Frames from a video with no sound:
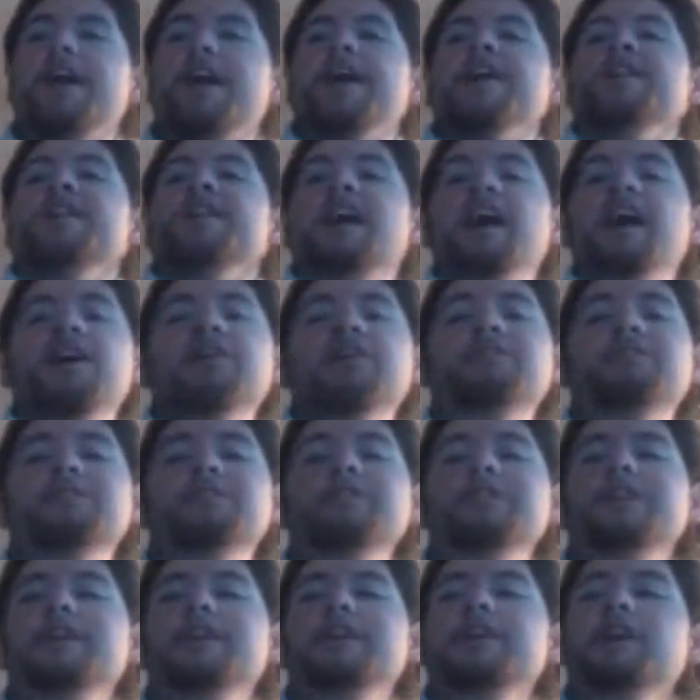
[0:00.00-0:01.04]
Now,
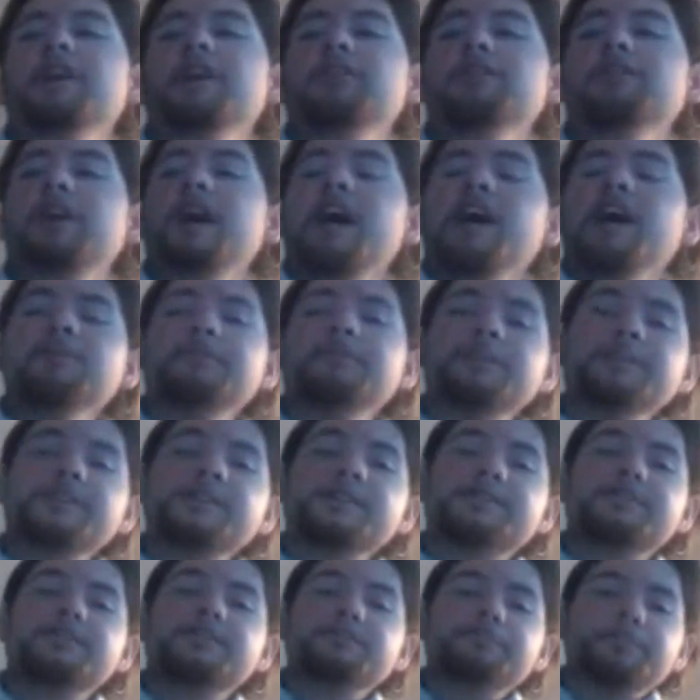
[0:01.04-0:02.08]
I was
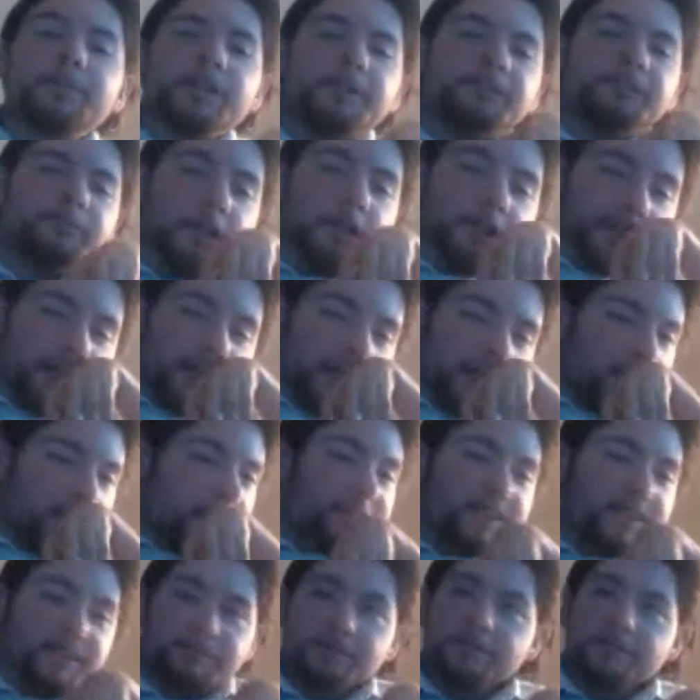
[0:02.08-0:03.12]
been working on
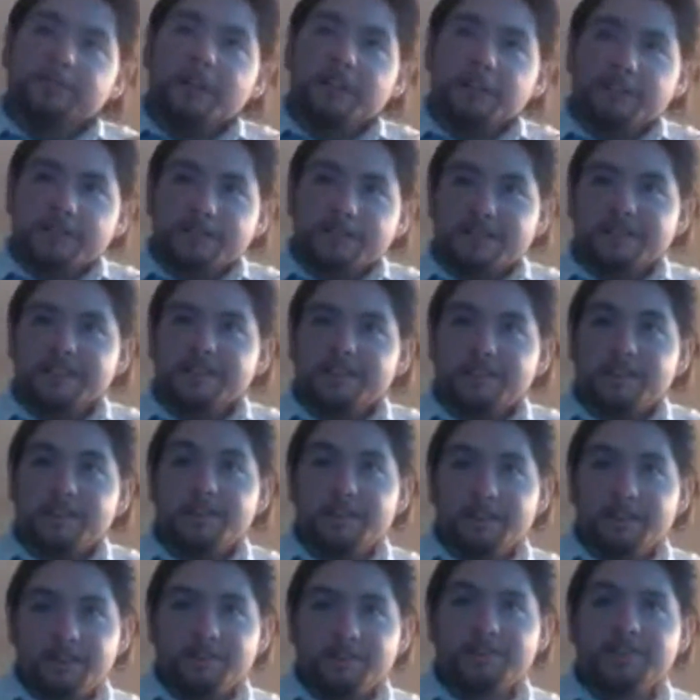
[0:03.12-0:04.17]
Tim's Weather Center
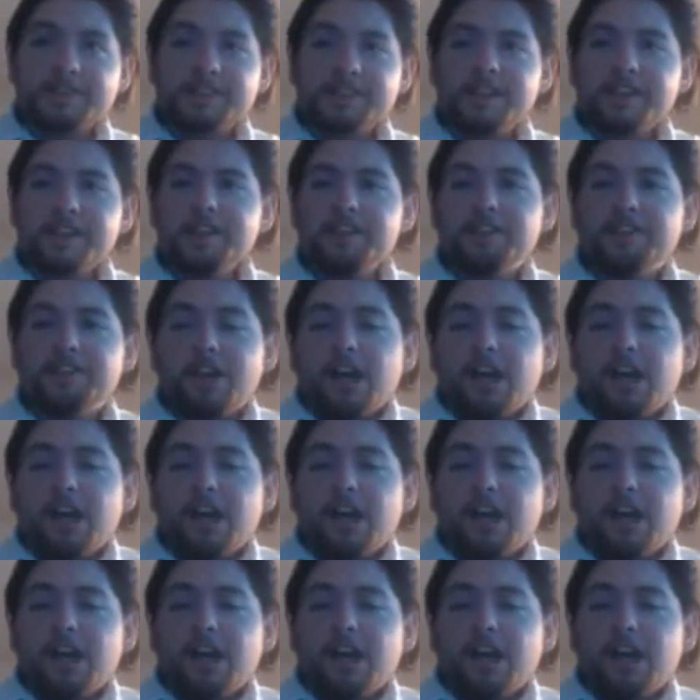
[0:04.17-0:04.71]
News, okay?